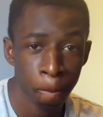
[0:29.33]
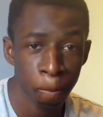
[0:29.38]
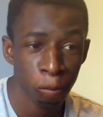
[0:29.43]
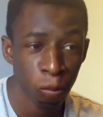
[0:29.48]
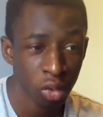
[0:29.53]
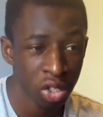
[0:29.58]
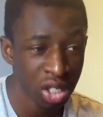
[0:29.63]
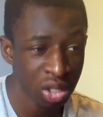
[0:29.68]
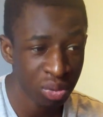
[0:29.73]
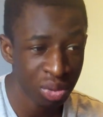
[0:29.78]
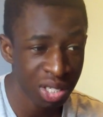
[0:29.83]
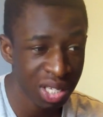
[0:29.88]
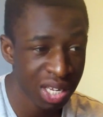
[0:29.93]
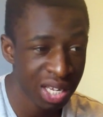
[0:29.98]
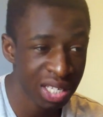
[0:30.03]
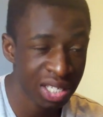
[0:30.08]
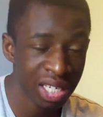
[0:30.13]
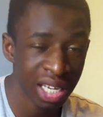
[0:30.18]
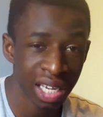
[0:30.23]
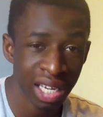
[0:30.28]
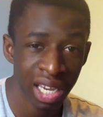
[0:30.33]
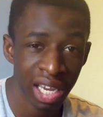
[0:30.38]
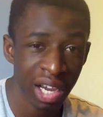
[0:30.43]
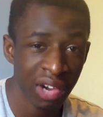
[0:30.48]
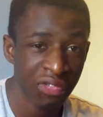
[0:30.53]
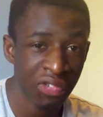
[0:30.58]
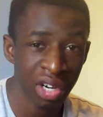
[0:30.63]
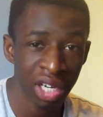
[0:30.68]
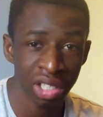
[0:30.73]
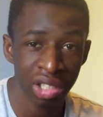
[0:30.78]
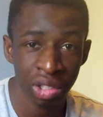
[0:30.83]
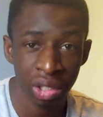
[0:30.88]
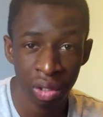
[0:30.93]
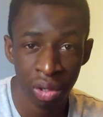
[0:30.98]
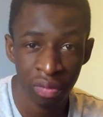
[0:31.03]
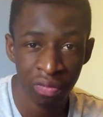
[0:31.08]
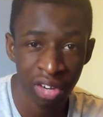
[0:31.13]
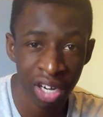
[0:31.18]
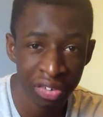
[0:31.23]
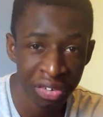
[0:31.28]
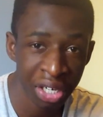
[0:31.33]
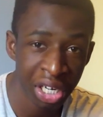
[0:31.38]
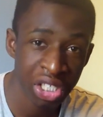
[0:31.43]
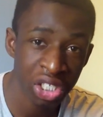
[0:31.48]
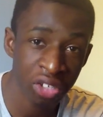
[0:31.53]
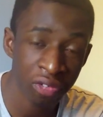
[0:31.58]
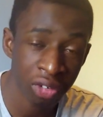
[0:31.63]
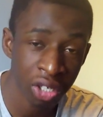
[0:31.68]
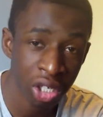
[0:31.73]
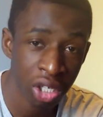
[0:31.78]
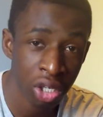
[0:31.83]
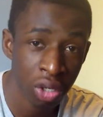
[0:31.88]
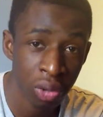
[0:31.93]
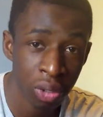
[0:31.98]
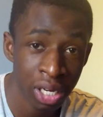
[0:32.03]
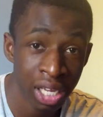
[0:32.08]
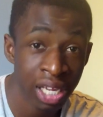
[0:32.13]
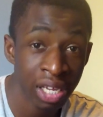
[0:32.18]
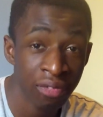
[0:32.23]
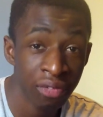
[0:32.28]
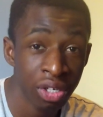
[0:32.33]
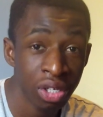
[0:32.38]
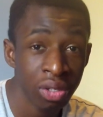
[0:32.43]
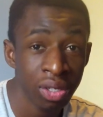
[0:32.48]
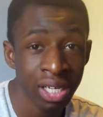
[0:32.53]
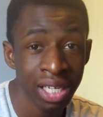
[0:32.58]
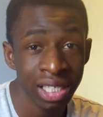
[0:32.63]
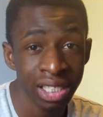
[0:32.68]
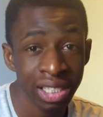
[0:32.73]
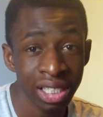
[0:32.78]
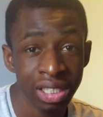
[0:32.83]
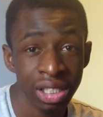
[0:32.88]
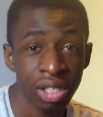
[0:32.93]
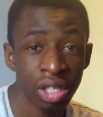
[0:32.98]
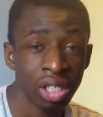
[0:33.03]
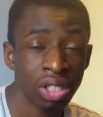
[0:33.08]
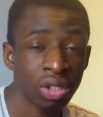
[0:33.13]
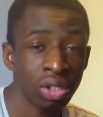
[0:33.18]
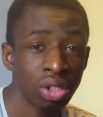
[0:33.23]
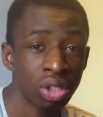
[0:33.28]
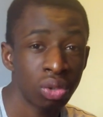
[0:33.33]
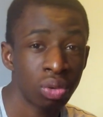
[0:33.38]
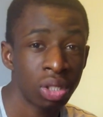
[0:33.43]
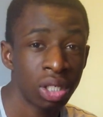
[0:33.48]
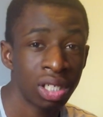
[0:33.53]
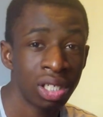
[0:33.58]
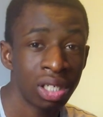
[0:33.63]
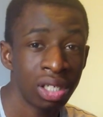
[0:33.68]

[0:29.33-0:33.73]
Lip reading: since we did hit 10k, I thought I'd do a variation of the Q&A for you guys. I did ask on Twitter